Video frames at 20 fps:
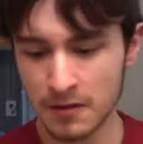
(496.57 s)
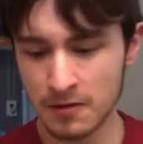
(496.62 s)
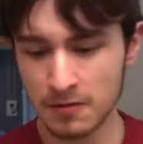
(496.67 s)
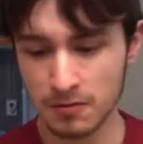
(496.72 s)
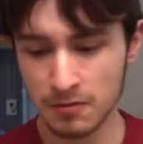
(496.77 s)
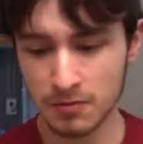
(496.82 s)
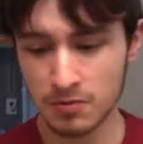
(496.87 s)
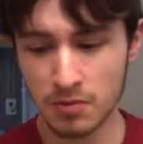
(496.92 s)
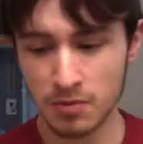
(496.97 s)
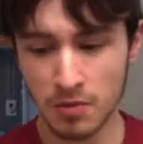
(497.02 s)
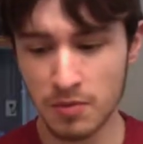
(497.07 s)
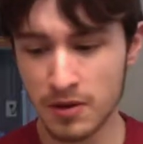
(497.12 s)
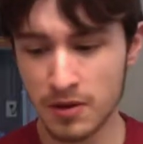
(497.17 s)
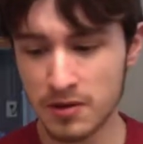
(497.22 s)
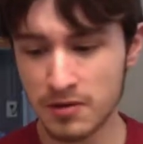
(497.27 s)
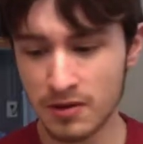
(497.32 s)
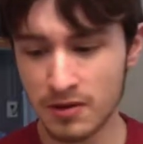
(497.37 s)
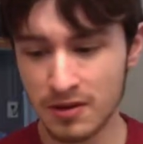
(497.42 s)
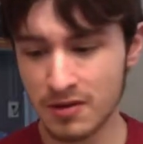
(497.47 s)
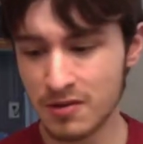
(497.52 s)
It was more
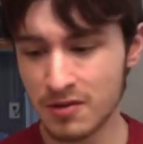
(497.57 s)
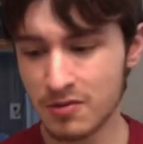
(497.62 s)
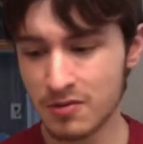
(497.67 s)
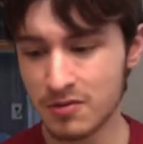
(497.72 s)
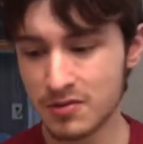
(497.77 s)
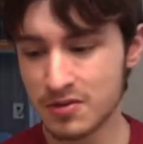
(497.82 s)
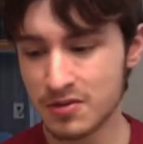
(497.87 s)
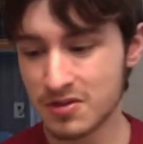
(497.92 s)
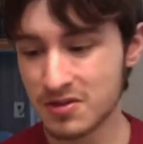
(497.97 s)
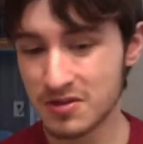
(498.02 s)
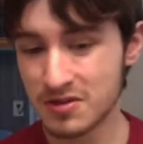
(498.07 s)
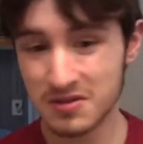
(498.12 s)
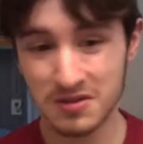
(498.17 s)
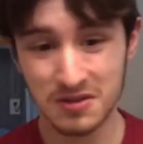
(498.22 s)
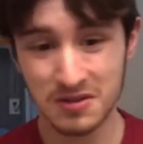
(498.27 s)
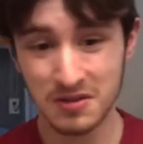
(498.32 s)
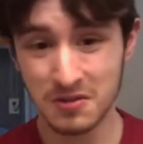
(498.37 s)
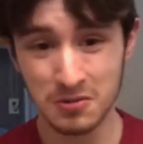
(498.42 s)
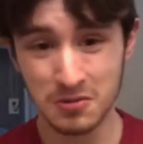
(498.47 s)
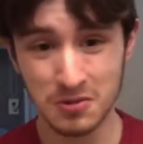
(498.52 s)
pixelated. It
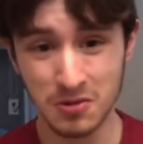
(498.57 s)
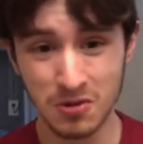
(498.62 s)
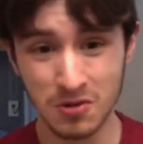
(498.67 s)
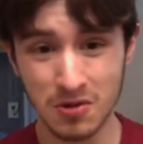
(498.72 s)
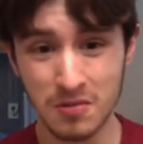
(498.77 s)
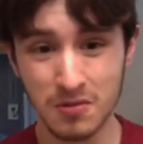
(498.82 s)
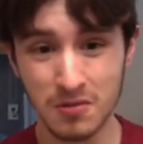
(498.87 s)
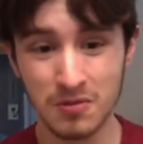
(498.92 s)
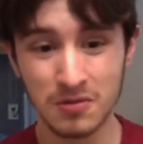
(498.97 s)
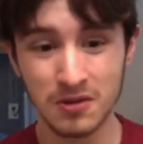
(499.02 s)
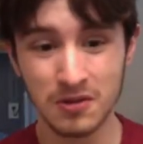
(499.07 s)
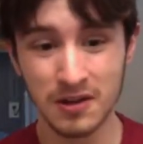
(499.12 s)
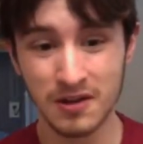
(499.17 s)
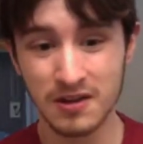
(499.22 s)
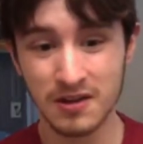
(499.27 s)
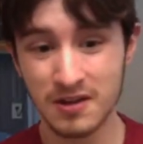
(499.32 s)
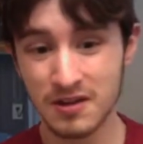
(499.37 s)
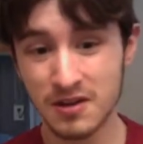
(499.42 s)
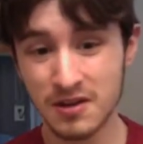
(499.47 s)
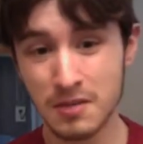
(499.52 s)
was horrible.
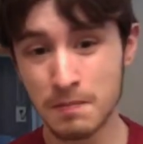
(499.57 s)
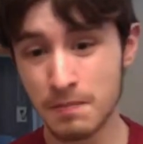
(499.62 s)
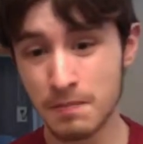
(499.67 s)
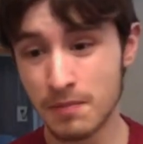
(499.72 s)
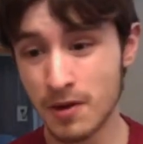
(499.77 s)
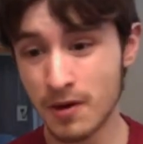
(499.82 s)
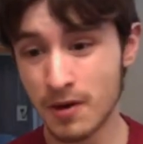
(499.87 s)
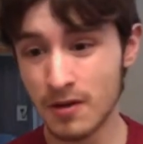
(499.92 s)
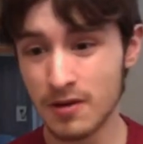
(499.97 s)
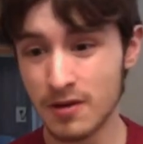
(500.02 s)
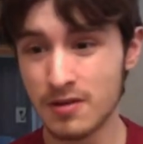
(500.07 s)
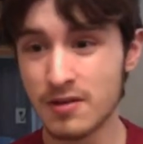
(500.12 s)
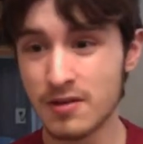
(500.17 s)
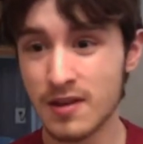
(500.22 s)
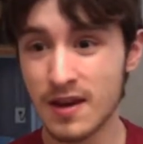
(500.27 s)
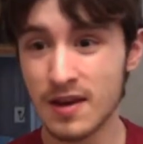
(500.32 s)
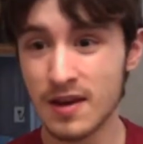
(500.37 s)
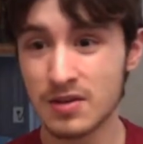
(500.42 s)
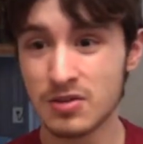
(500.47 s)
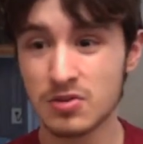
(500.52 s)
Like, comparing
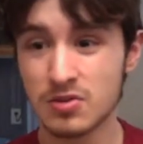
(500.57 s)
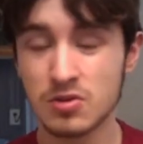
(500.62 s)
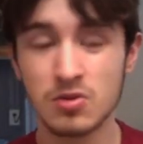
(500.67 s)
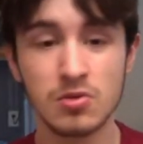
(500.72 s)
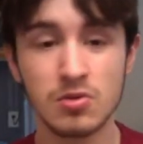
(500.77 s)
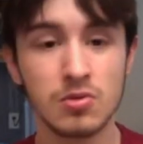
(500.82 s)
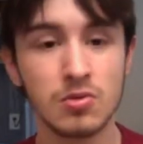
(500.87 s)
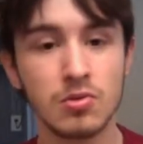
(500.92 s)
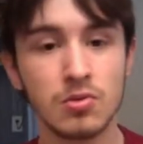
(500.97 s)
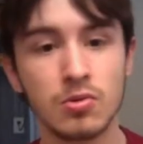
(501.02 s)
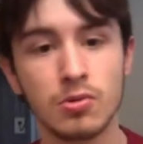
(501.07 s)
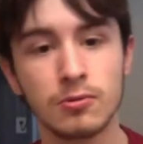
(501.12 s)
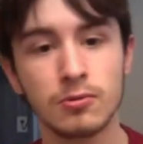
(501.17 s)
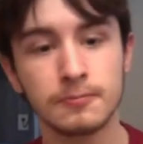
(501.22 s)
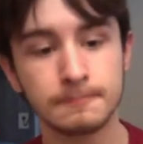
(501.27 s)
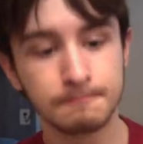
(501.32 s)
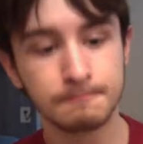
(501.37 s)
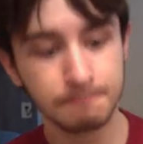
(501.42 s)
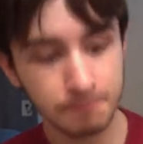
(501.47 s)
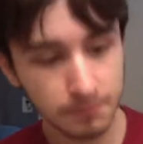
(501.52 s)
that
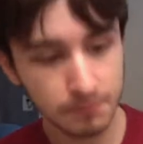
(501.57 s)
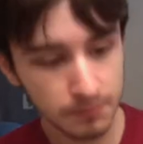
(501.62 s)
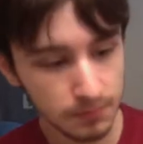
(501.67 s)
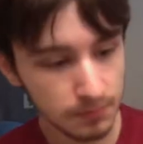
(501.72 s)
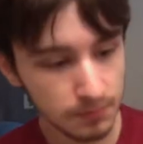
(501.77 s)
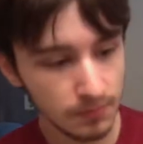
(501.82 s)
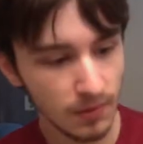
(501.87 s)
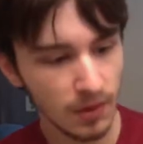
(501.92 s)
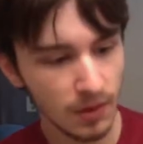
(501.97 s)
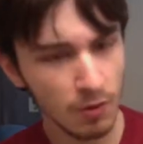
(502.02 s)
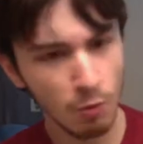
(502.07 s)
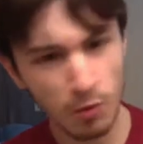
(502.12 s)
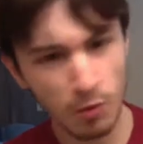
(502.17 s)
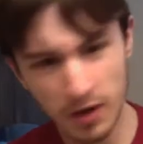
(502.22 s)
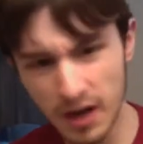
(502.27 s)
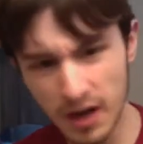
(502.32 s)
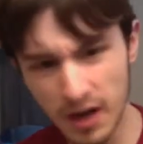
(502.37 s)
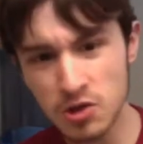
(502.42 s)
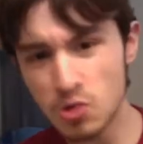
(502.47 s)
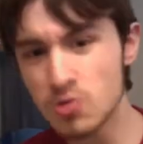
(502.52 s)
to
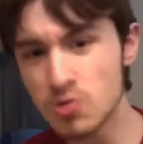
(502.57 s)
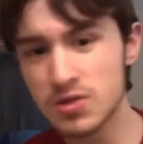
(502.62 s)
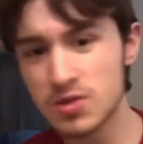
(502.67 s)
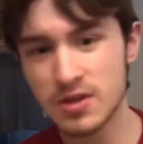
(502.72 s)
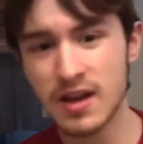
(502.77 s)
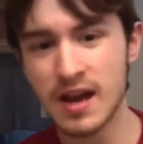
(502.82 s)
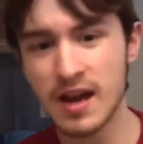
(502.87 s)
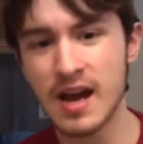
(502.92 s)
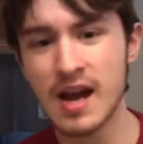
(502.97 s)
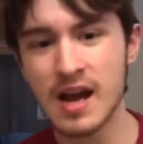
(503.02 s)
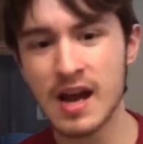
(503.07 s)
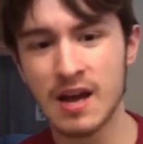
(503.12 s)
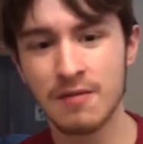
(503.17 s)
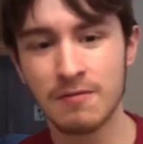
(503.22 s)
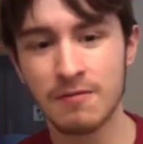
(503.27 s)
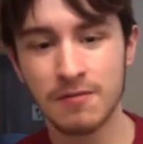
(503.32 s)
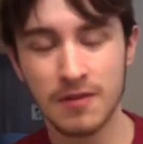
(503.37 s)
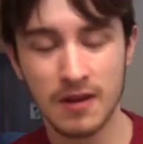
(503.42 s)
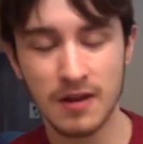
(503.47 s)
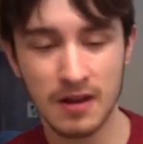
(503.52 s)
when I used to
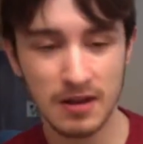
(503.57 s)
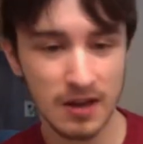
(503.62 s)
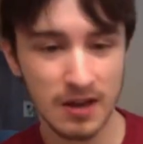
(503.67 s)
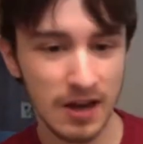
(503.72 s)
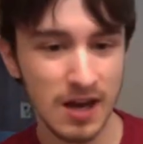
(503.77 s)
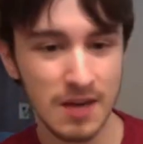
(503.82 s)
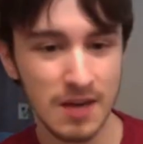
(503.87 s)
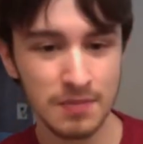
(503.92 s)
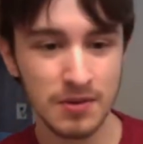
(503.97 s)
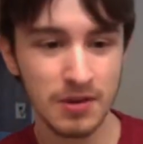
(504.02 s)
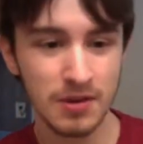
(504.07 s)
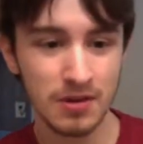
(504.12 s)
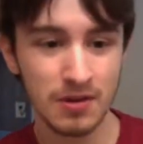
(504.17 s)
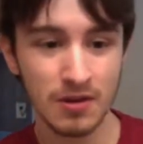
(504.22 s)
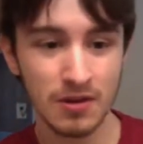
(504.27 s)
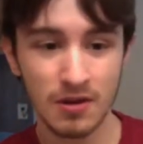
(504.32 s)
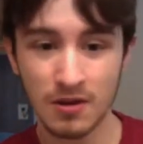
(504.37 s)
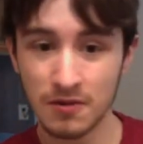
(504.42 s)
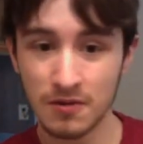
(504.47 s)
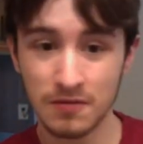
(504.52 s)
have a
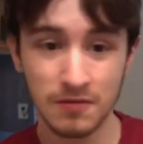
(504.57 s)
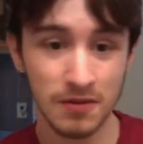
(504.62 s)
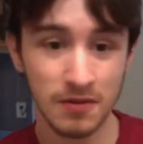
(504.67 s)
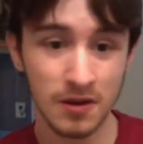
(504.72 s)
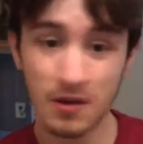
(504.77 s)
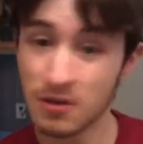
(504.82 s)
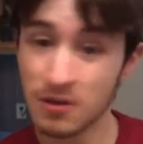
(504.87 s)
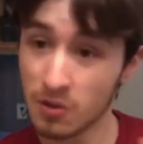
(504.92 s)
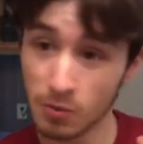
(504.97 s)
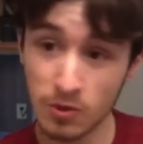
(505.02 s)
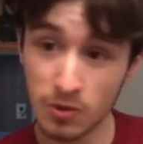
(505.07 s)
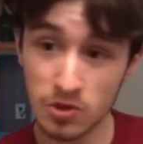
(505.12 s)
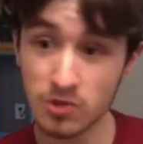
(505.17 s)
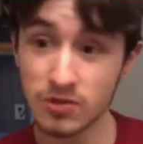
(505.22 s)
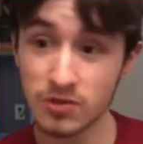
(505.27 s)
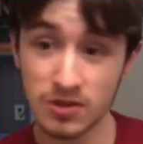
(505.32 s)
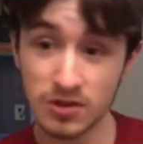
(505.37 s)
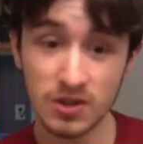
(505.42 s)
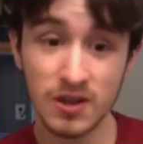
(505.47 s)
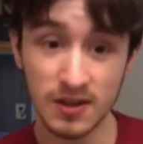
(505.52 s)
copy of the
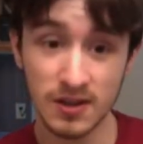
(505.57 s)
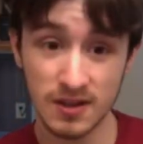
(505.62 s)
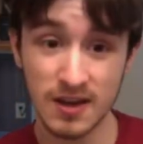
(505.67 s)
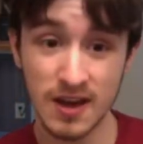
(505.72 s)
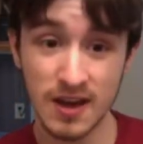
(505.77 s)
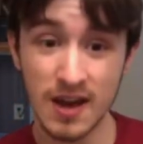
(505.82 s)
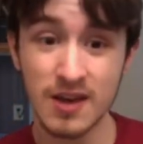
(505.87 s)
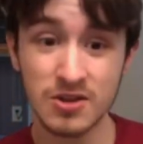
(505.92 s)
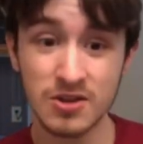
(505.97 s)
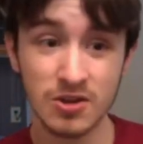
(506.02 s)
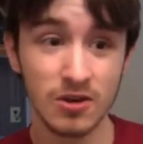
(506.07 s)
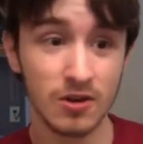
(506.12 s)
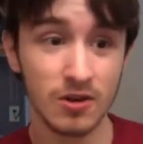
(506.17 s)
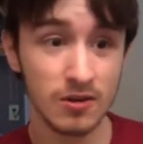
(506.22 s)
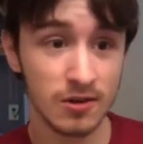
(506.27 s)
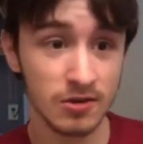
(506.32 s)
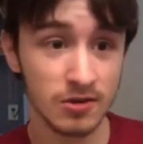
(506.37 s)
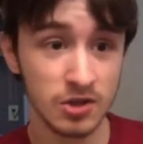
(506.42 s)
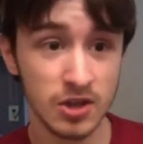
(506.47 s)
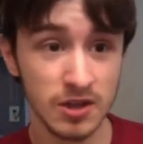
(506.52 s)
original Sonic the
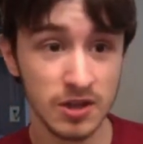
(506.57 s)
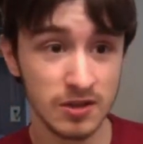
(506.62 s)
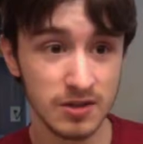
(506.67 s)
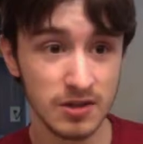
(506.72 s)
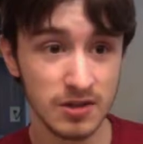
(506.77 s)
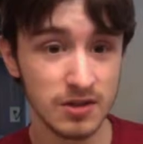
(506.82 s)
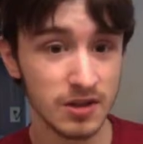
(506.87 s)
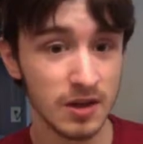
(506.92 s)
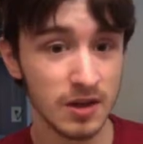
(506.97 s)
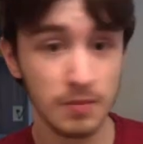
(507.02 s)
Hedgehog on Genesis.